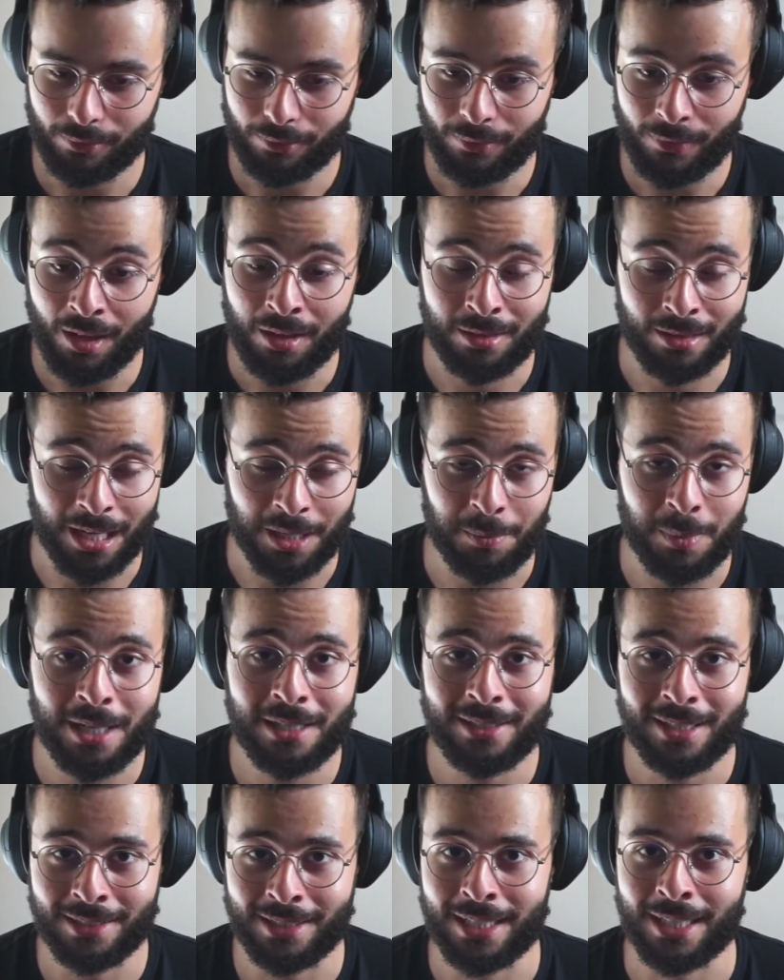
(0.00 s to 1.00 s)
They build the
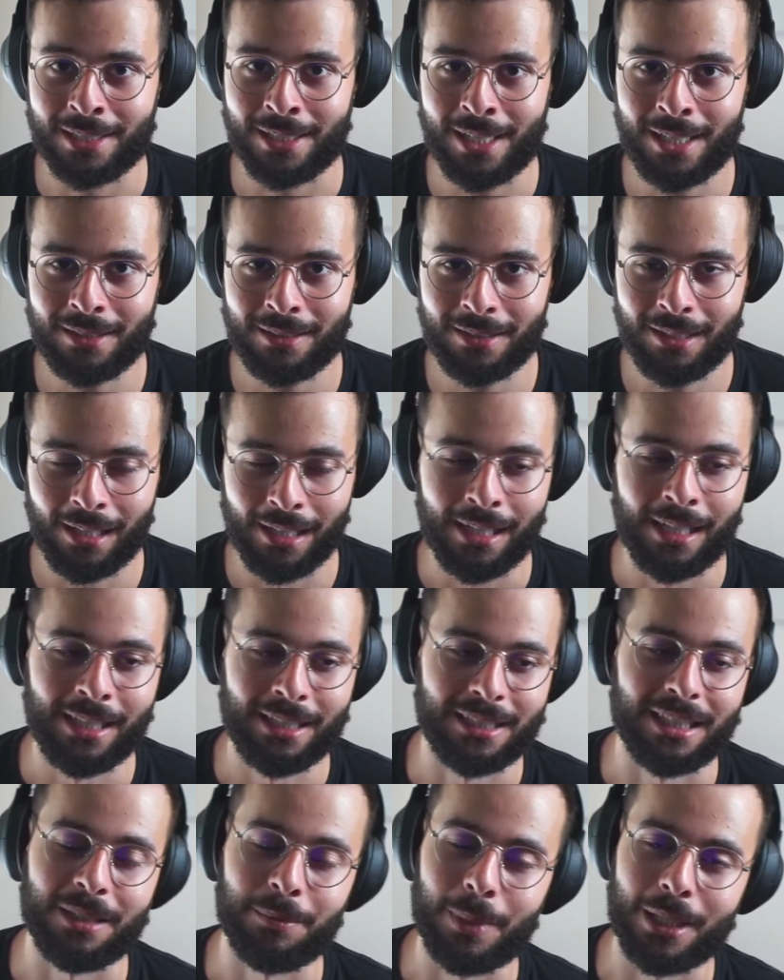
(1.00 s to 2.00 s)
DNA, they
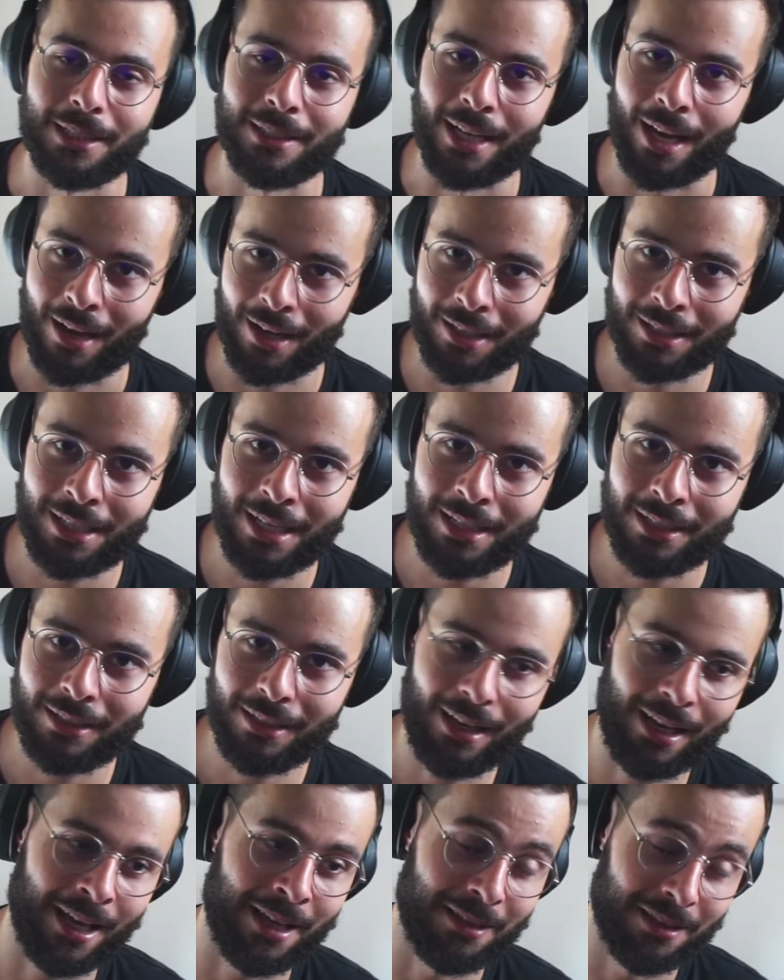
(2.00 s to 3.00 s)
build the RNA,
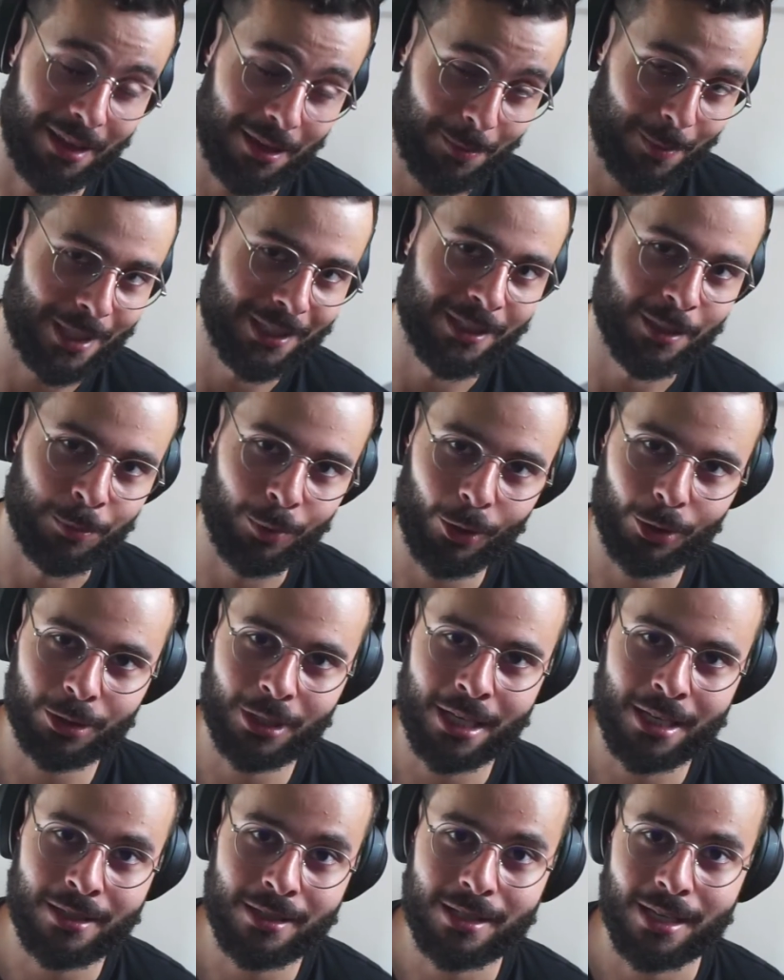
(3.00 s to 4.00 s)
and they build the
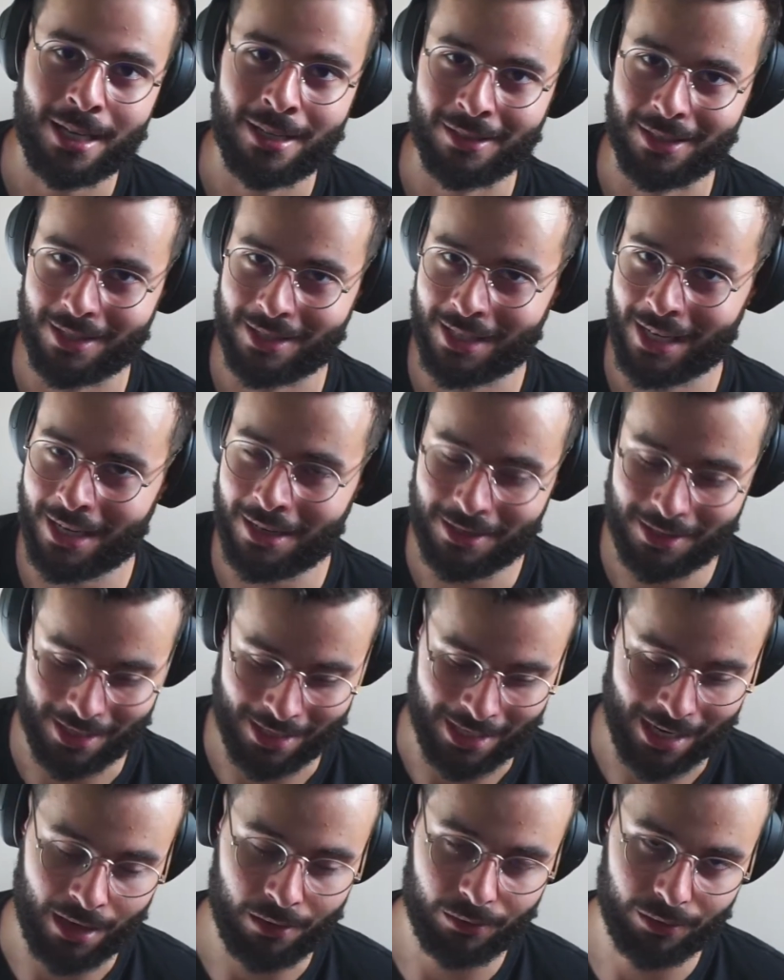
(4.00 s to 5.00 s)
proteins and the cells and
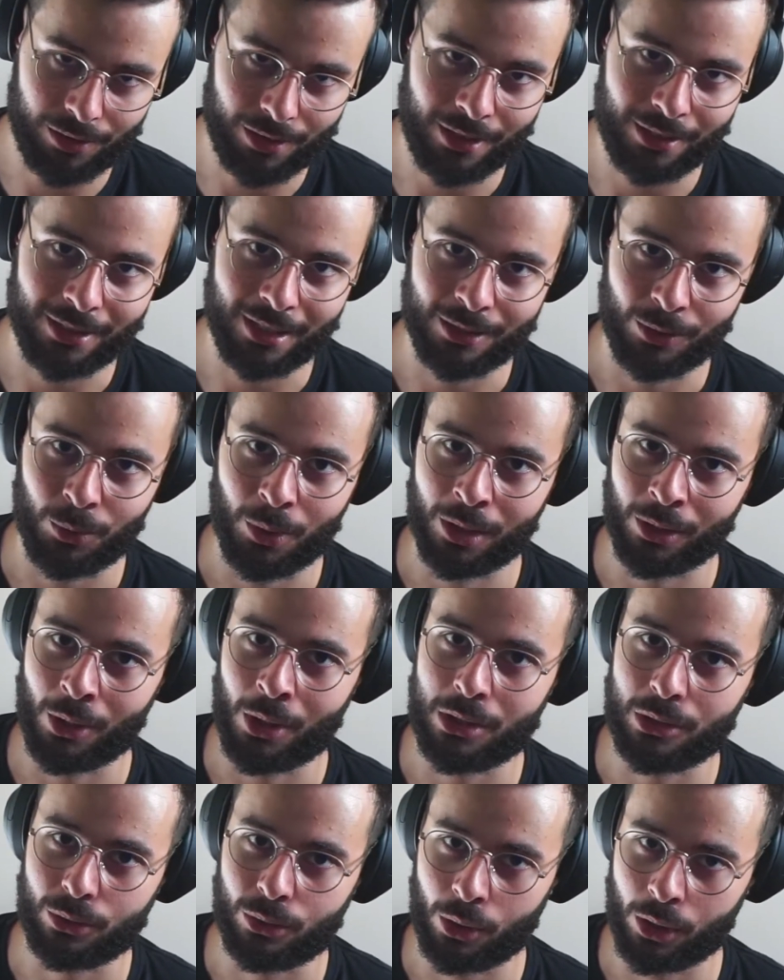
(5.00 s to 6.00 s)
everything that we are going to
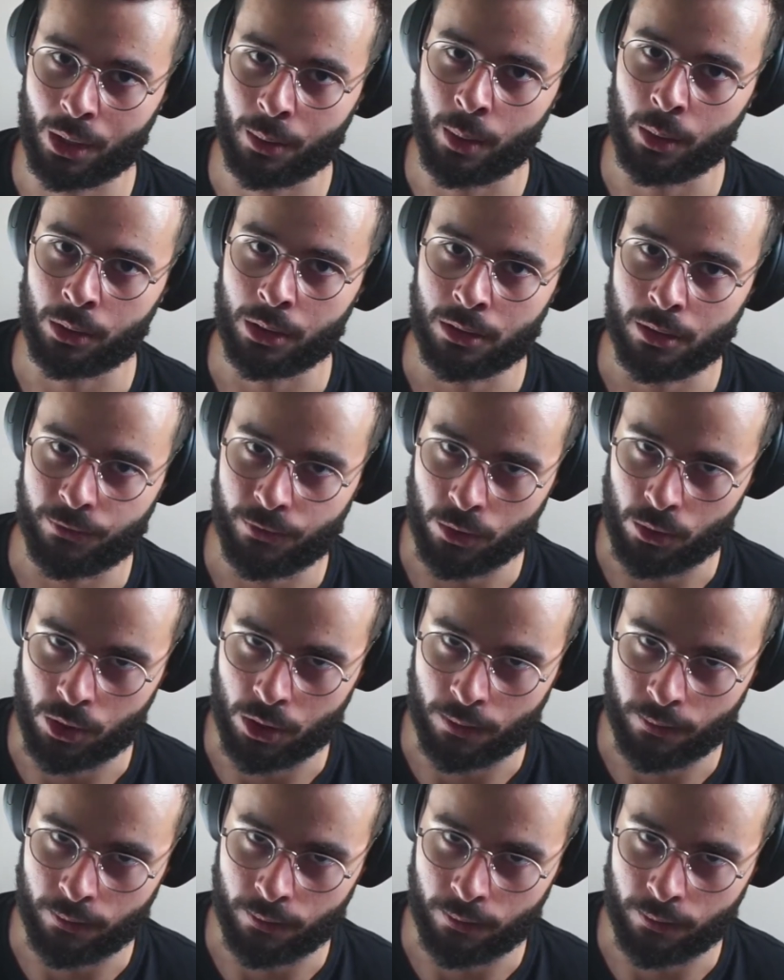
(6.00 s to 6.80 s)
talk about in the future.